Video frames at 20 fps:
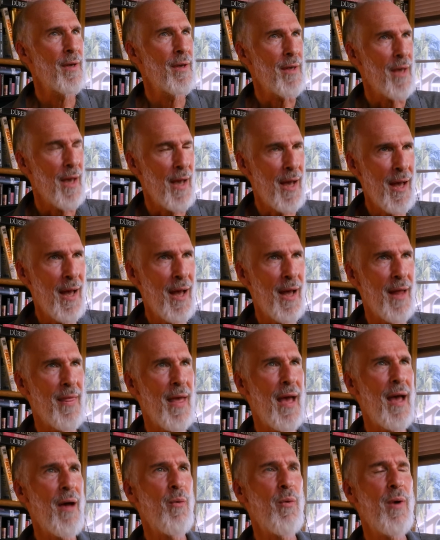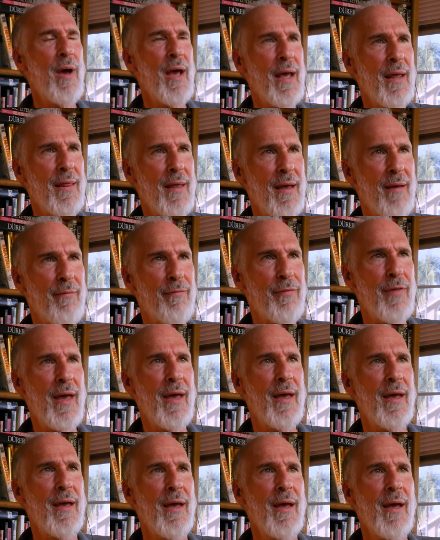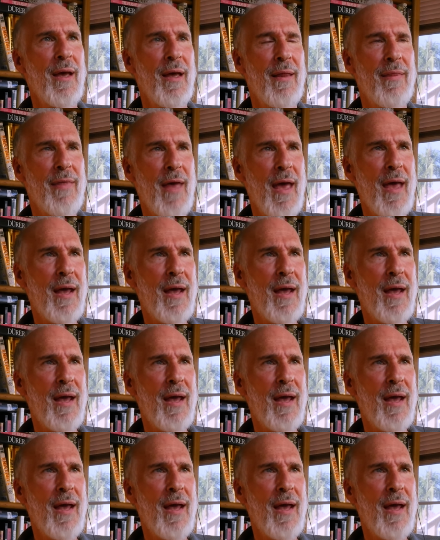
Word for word: Yeah, Ooh. that way if they they